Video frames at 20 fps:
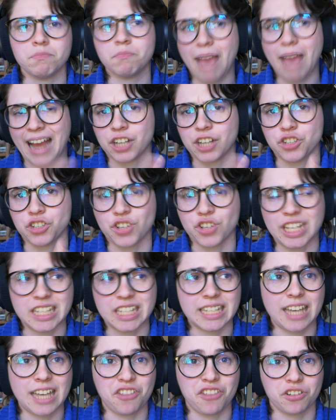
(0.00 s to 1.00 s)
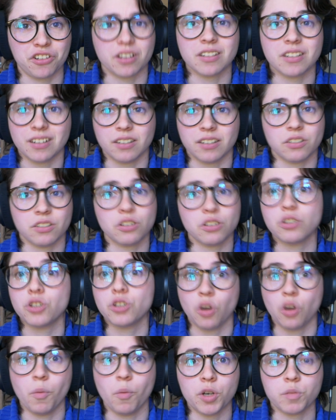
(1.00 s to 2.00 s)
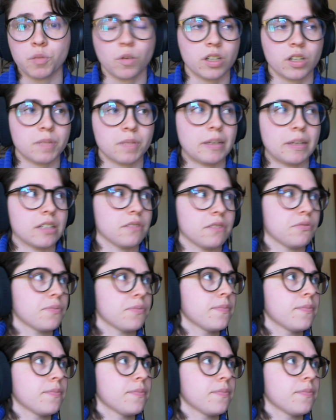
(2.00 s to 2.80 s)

package things together because it is so much more expensive.